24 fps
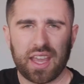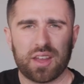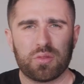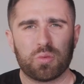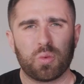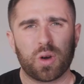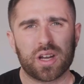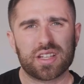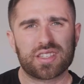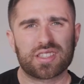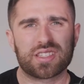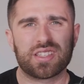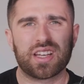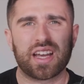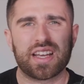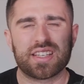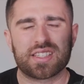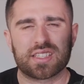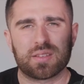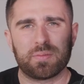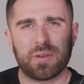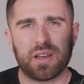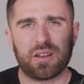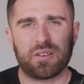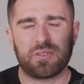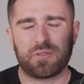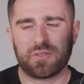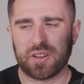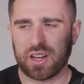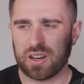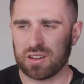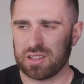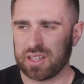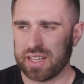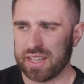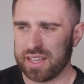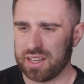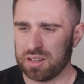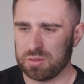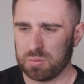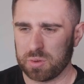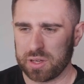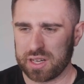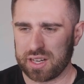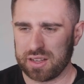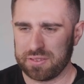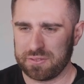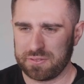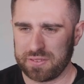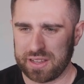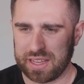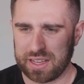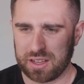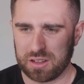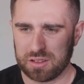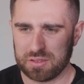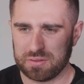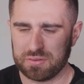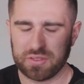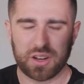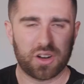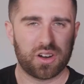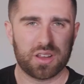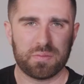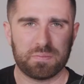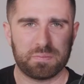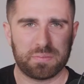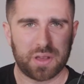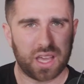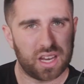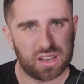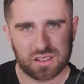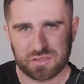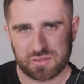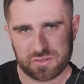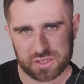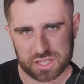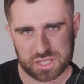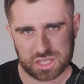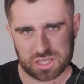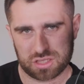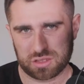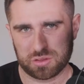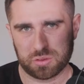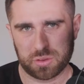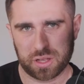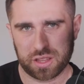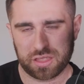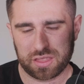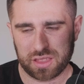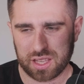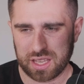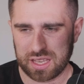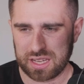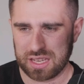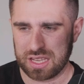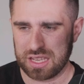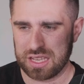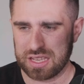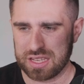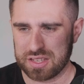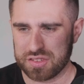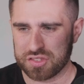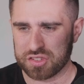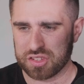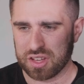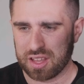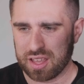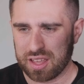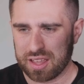And what's nice about Fairlight, and what I found very beneficial with it, is